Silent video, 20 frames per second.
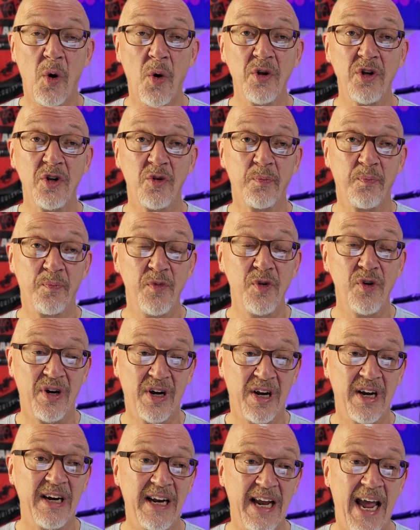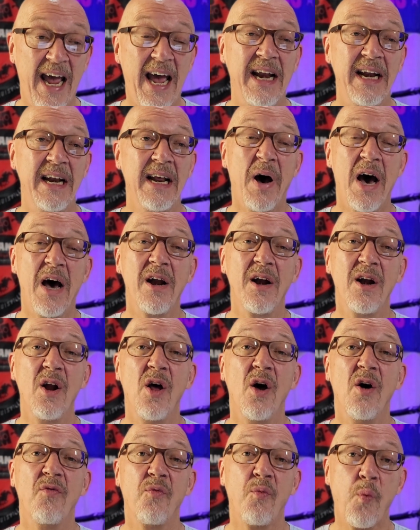cold as you can get
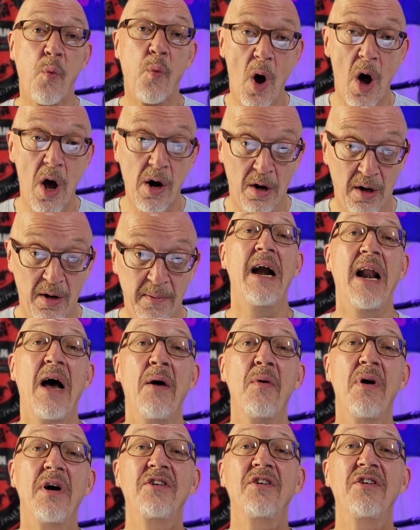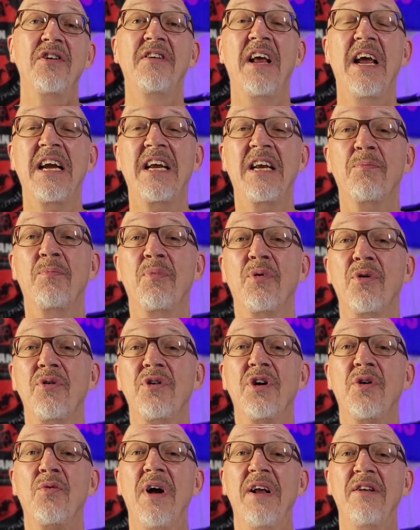bottle of water. And I want you to take and
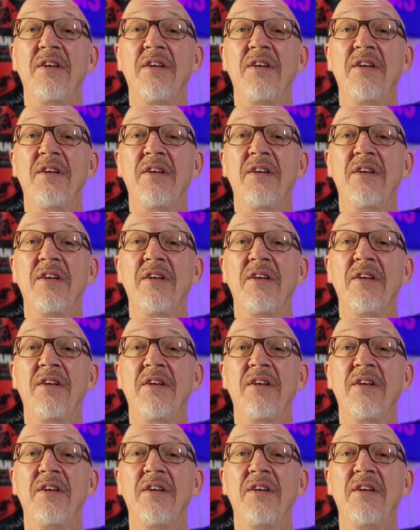pull your